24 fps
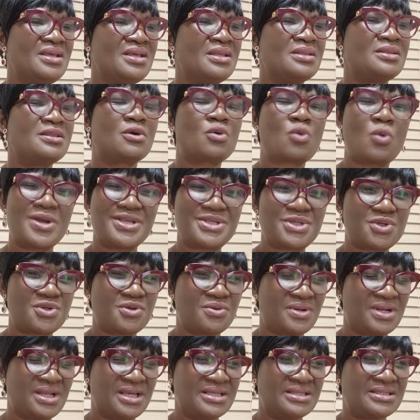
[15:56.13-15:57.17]
The
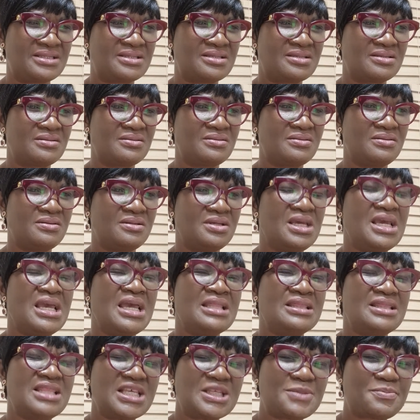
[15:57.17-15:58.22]
question is
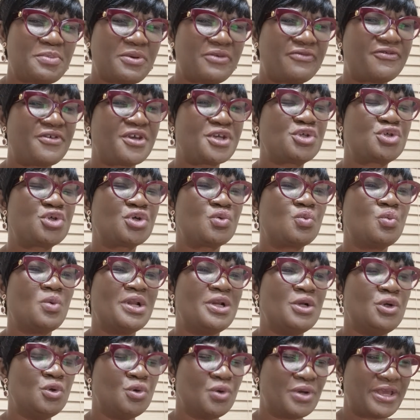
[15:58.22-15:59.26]
this perfection we're
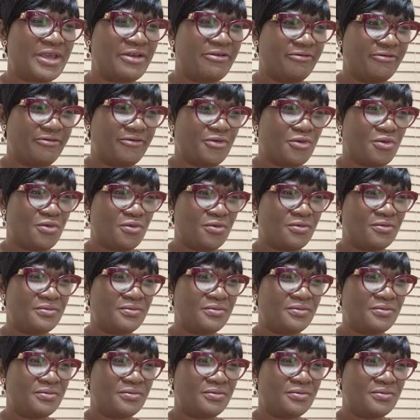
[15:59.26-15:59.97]
looking for,